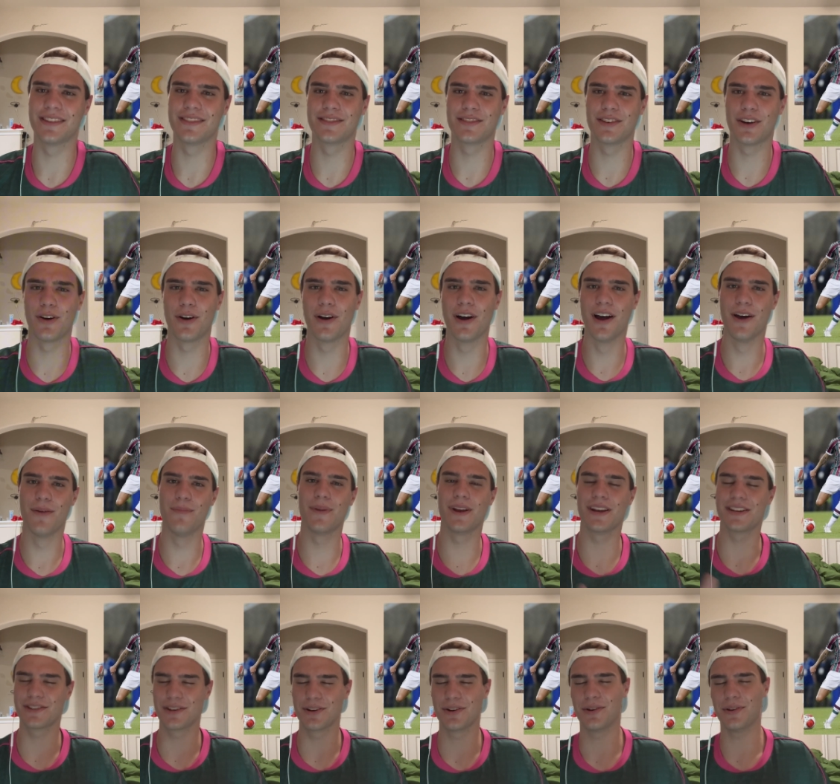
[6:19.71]
So
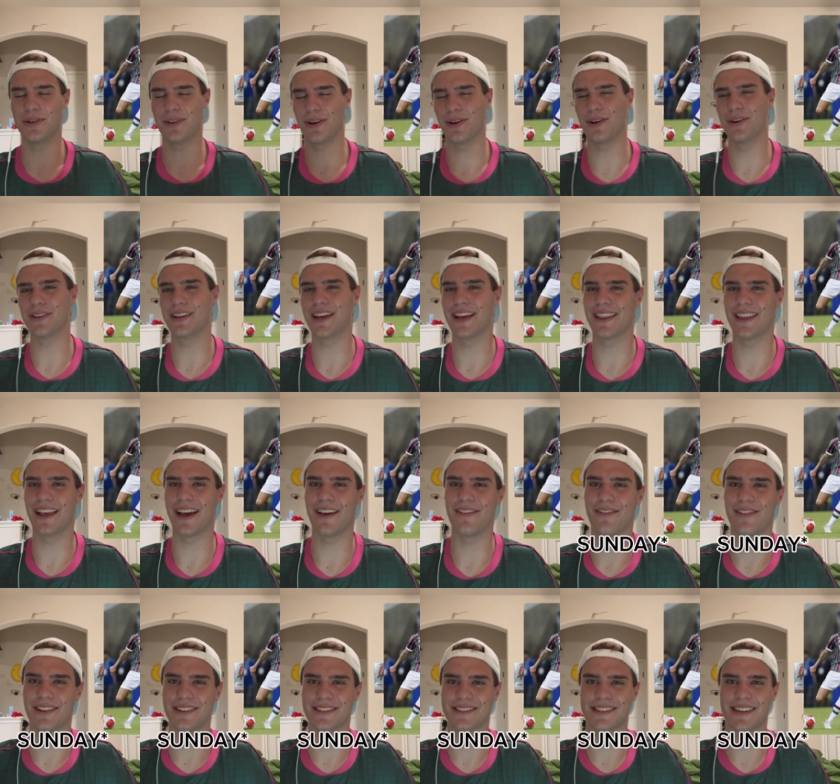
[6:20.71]
make sure you're there on that
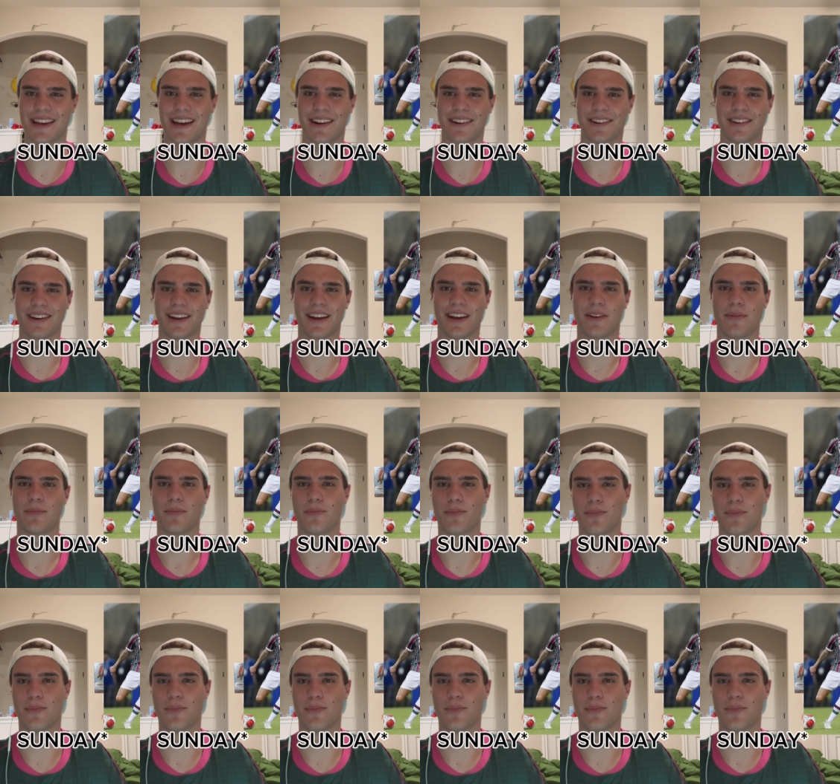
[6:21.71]
live on Saturday.